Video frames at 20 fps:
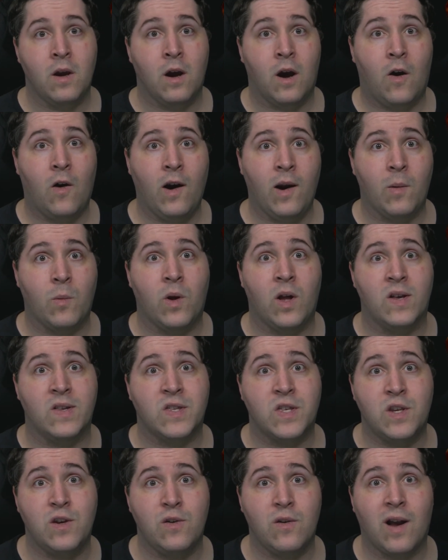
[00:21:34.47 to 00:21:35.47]
Alright, well, I'll
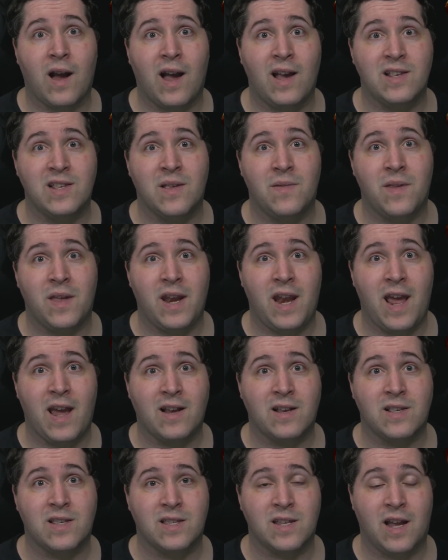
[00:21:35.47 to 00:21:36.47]
see you guys in the
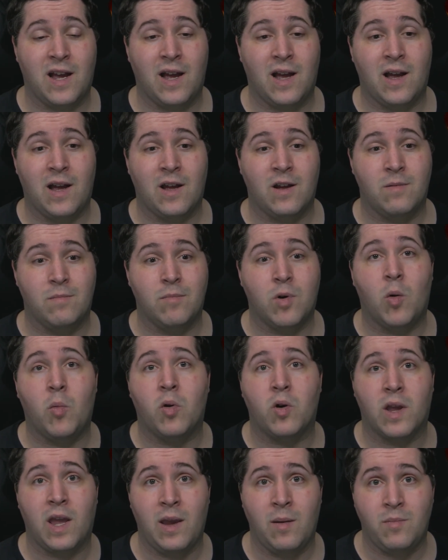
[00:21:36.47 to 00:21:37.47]
next mobile
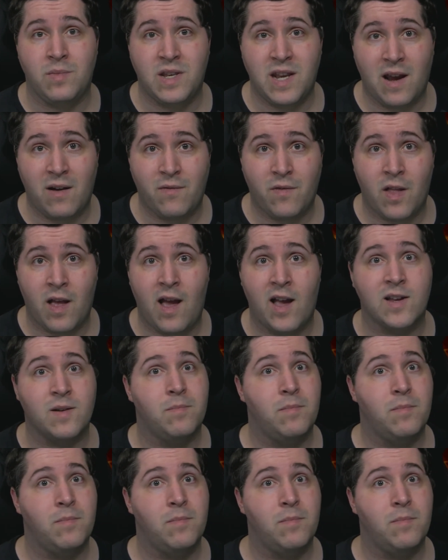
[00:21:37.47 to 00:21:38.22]
game devlog.